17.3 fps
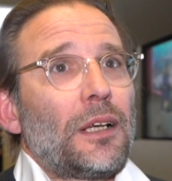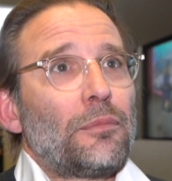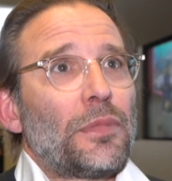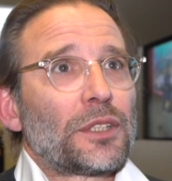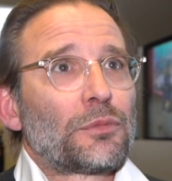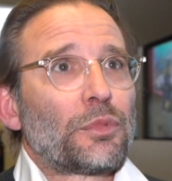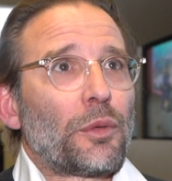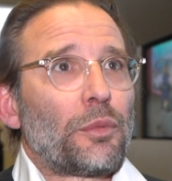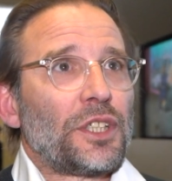
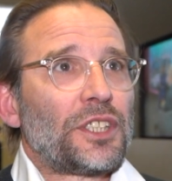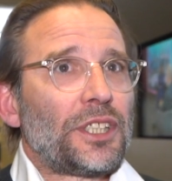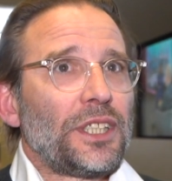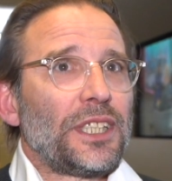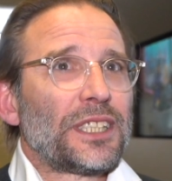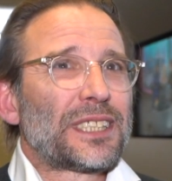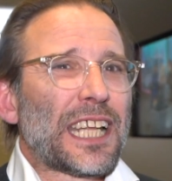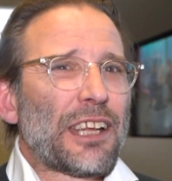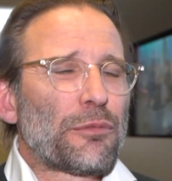But what we see
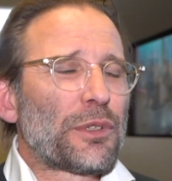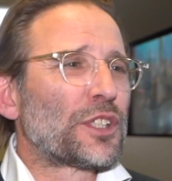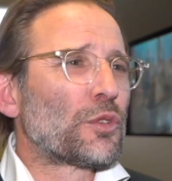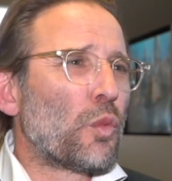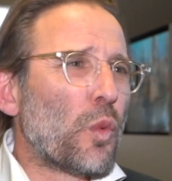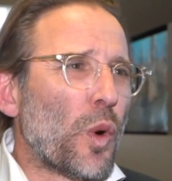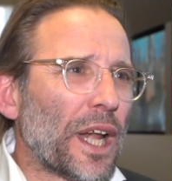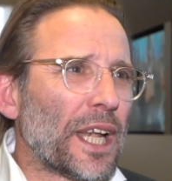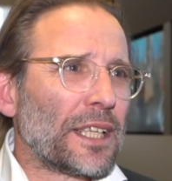is everyone's
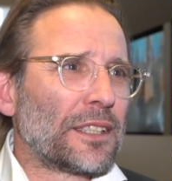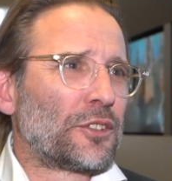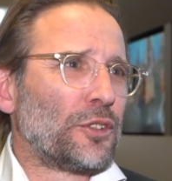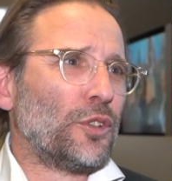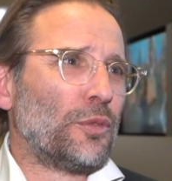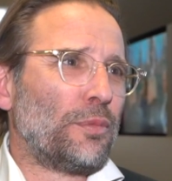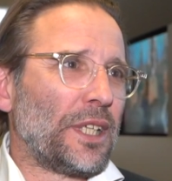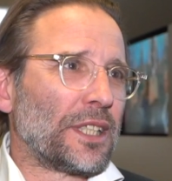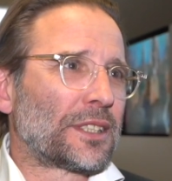willing to
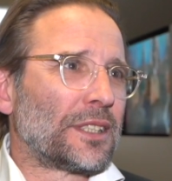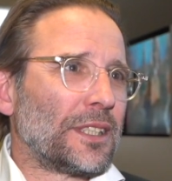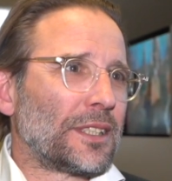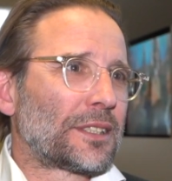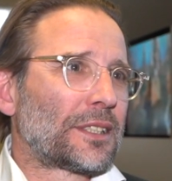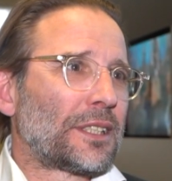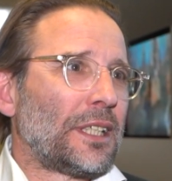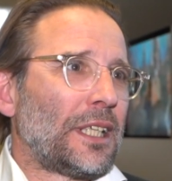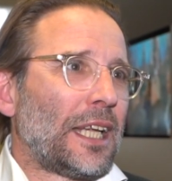do
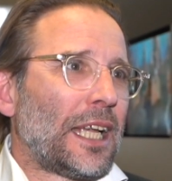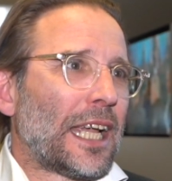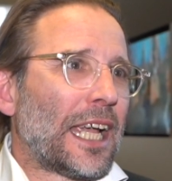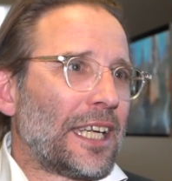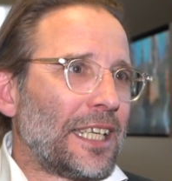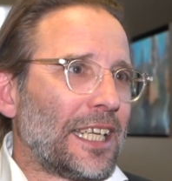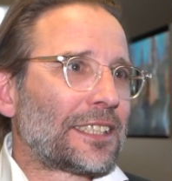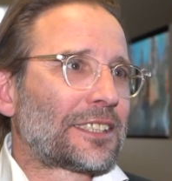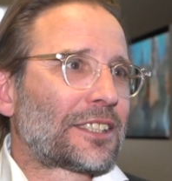business.
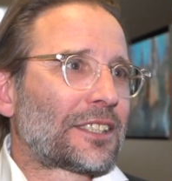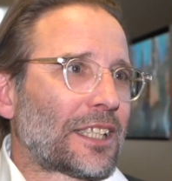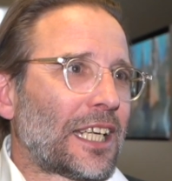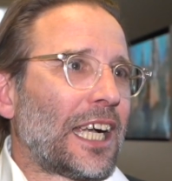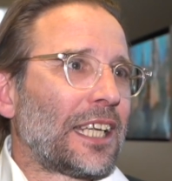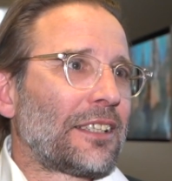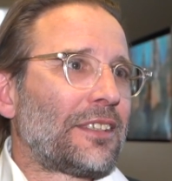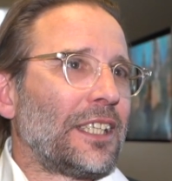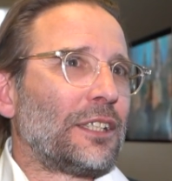And that's,
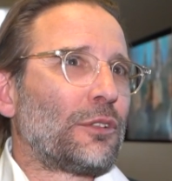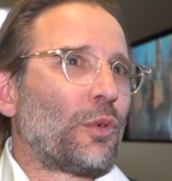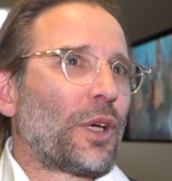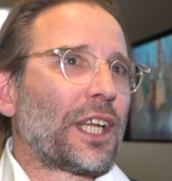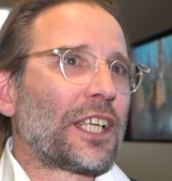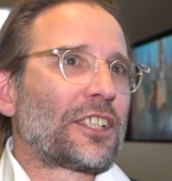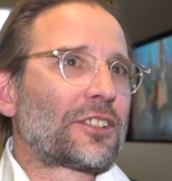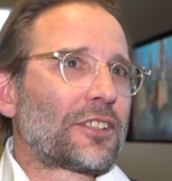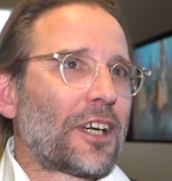I think, when
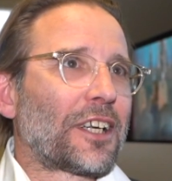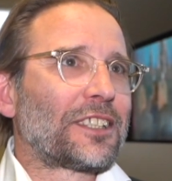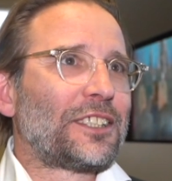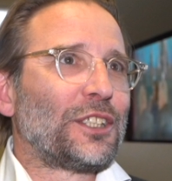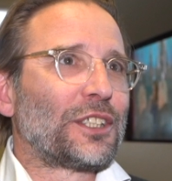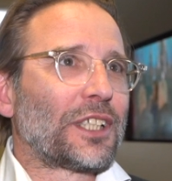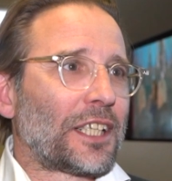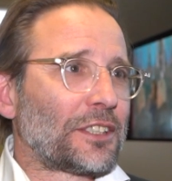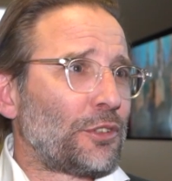I started
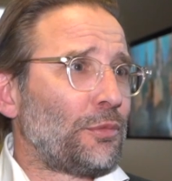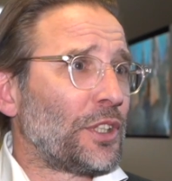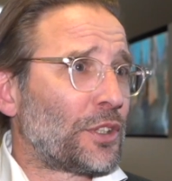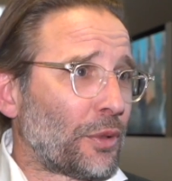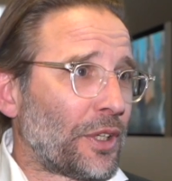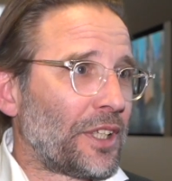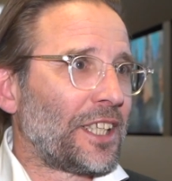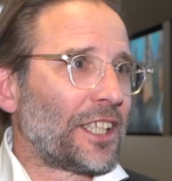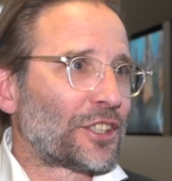here at ITB
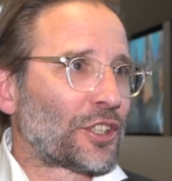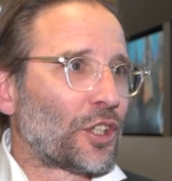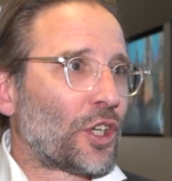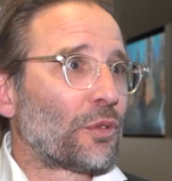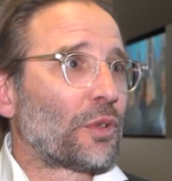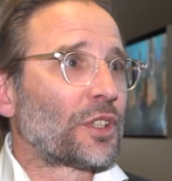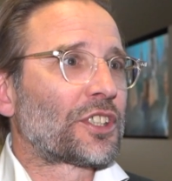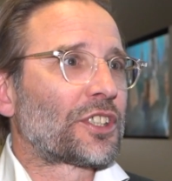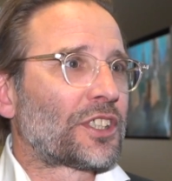20 years ago, it
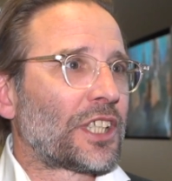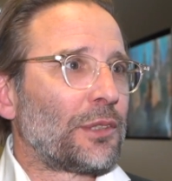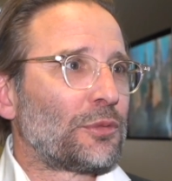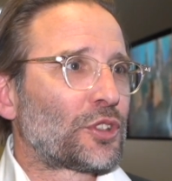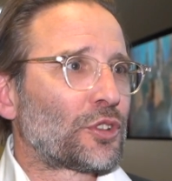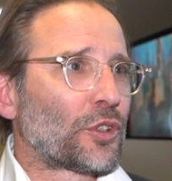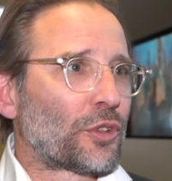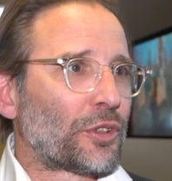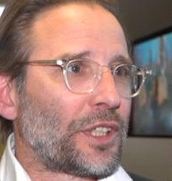was the same
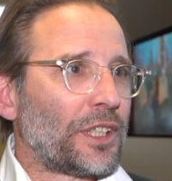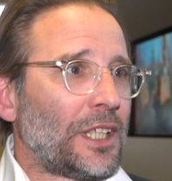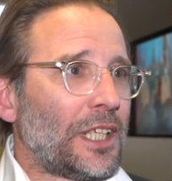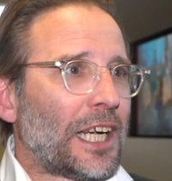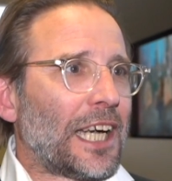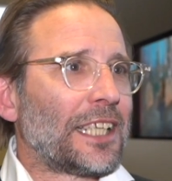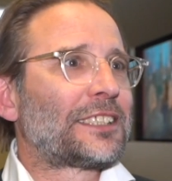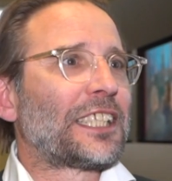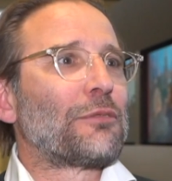story.
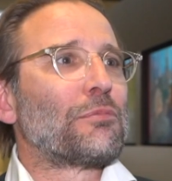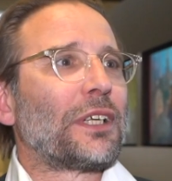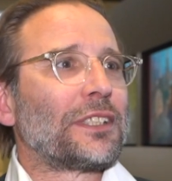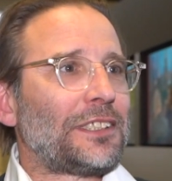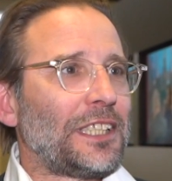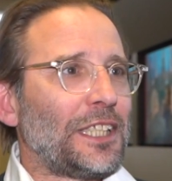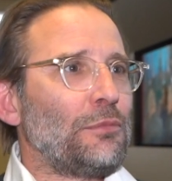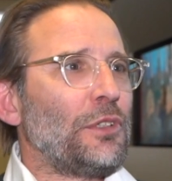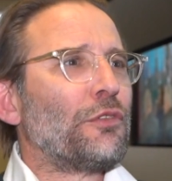I sent my
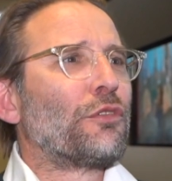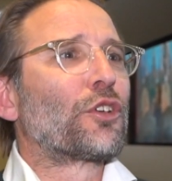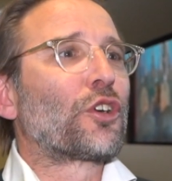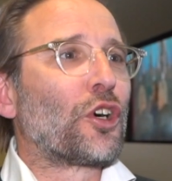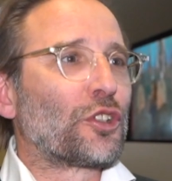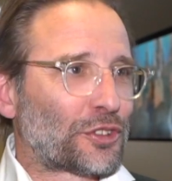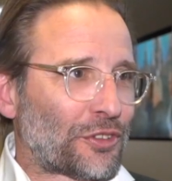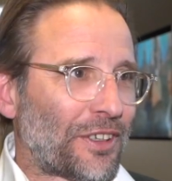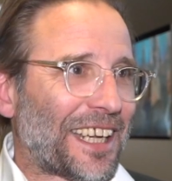team here for
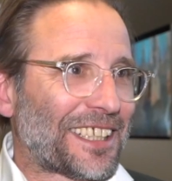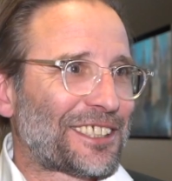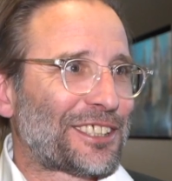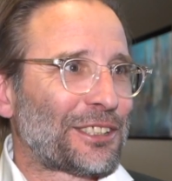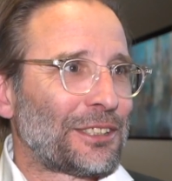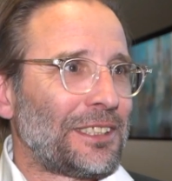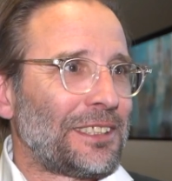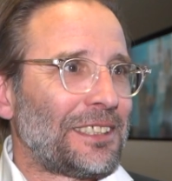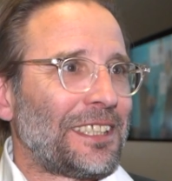contracts.
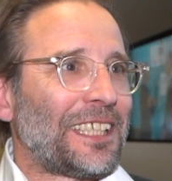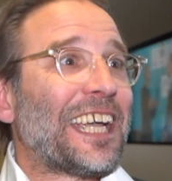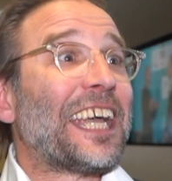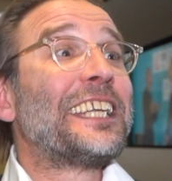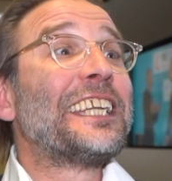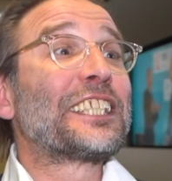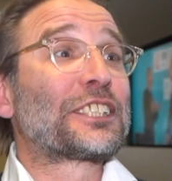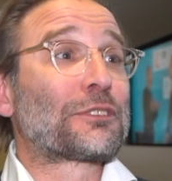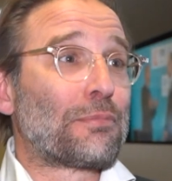
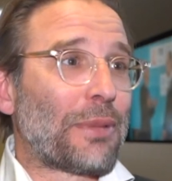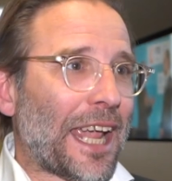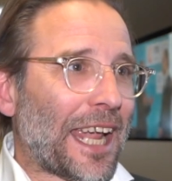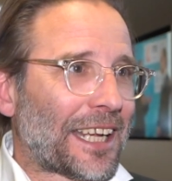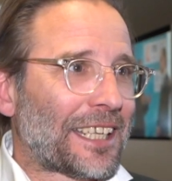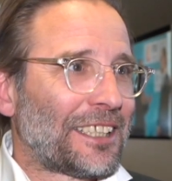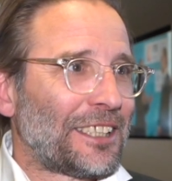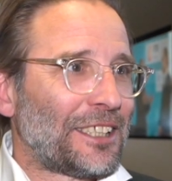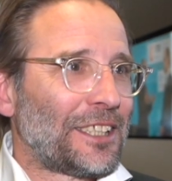And that's
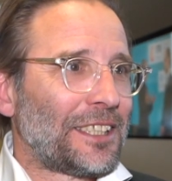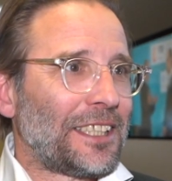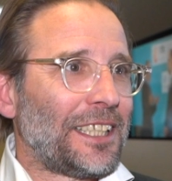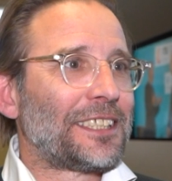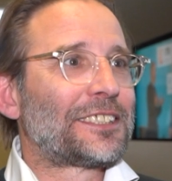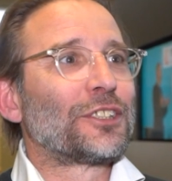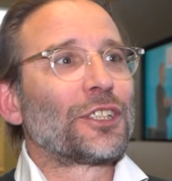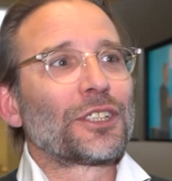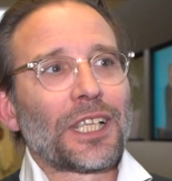back.
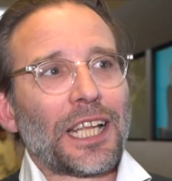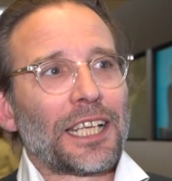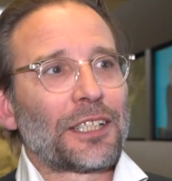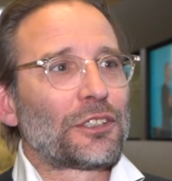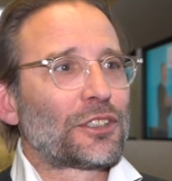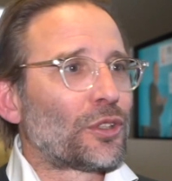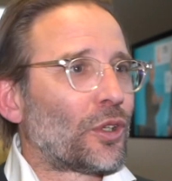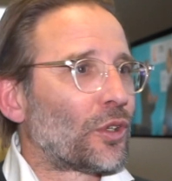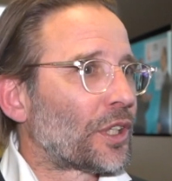It's not
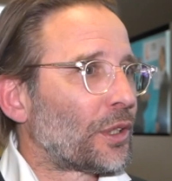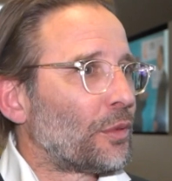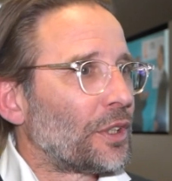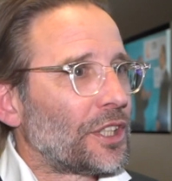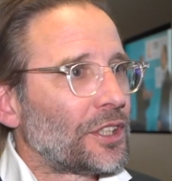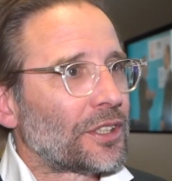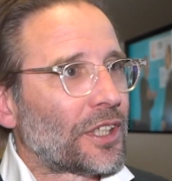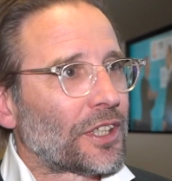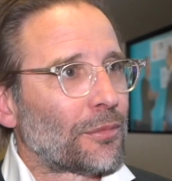like talking with
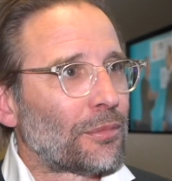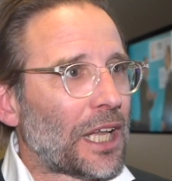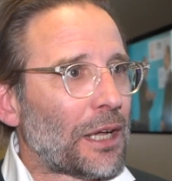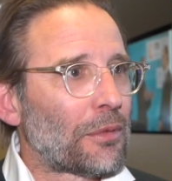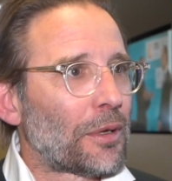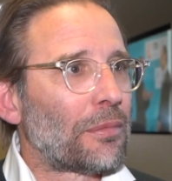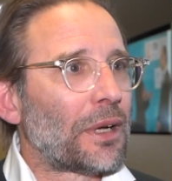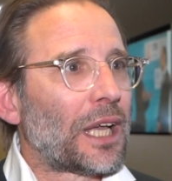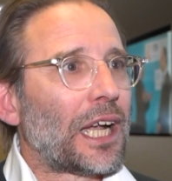each other, blah,
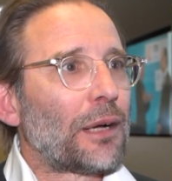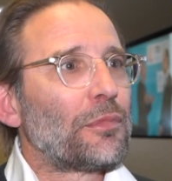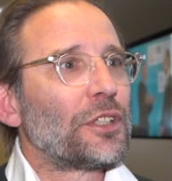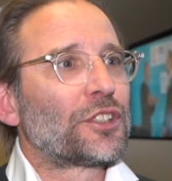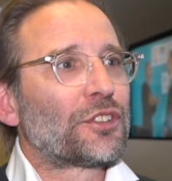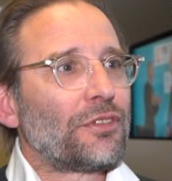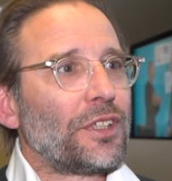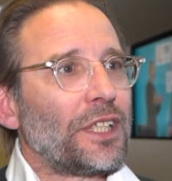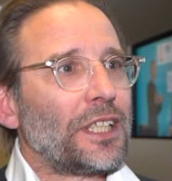blah, blah, but
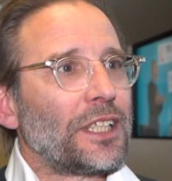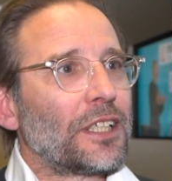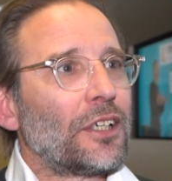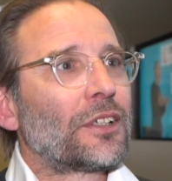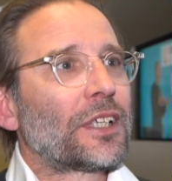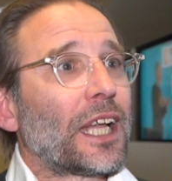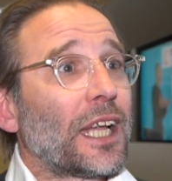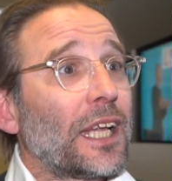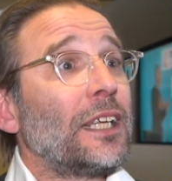it's really,
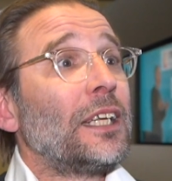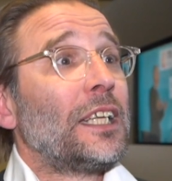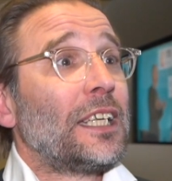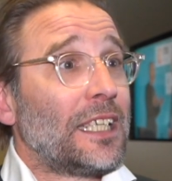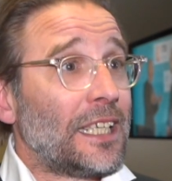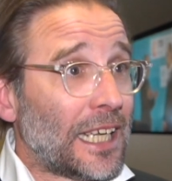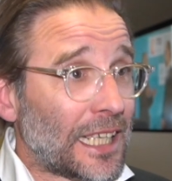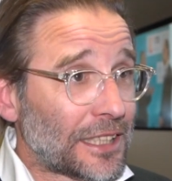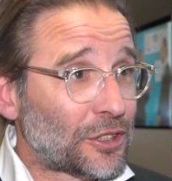okay,
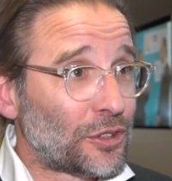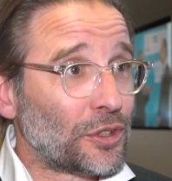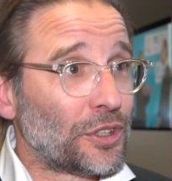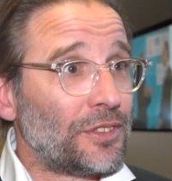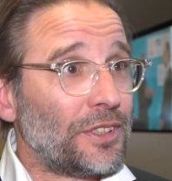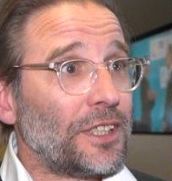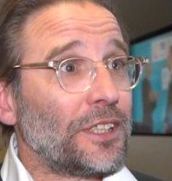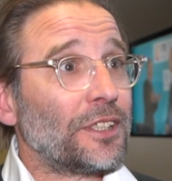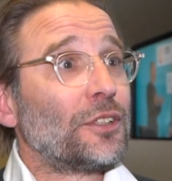let's do the
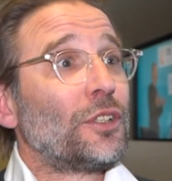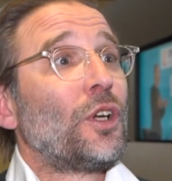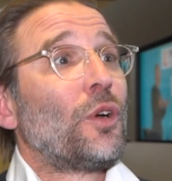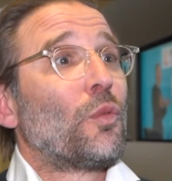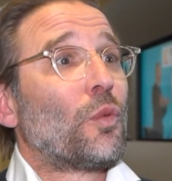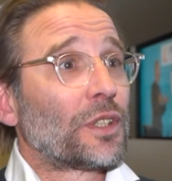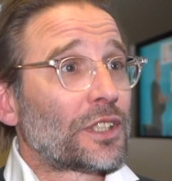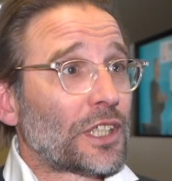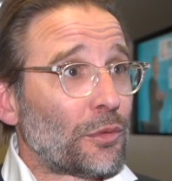deal.
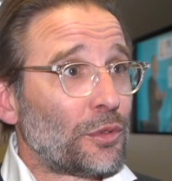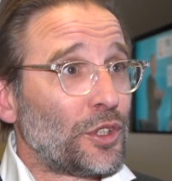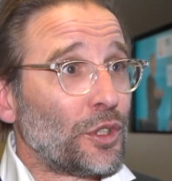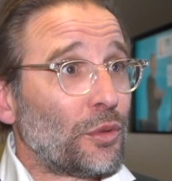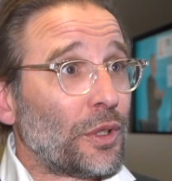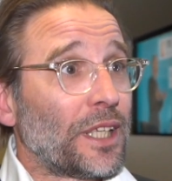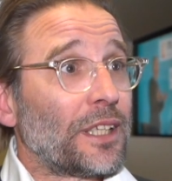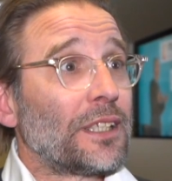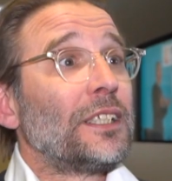What are we
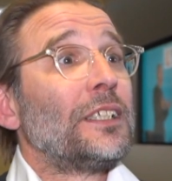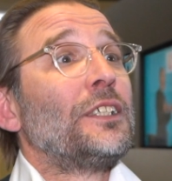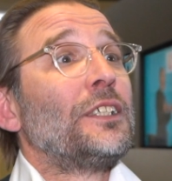doing?